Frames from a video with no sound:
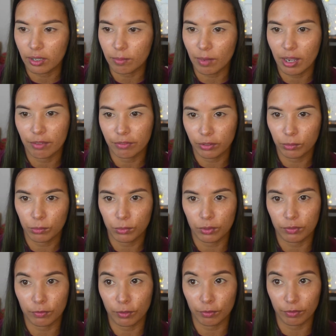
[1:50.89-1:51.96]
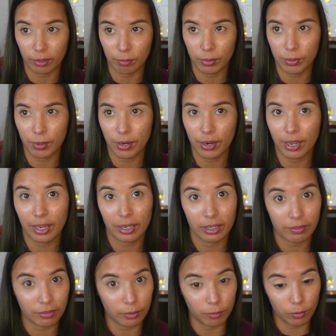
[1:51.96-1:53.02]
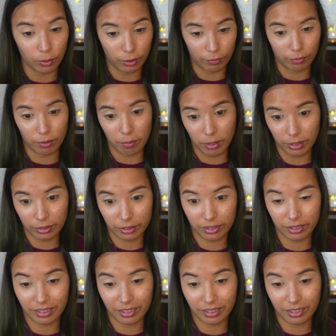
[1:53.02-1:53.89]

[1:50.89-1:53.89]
I filmed one for February and I filmed one for March.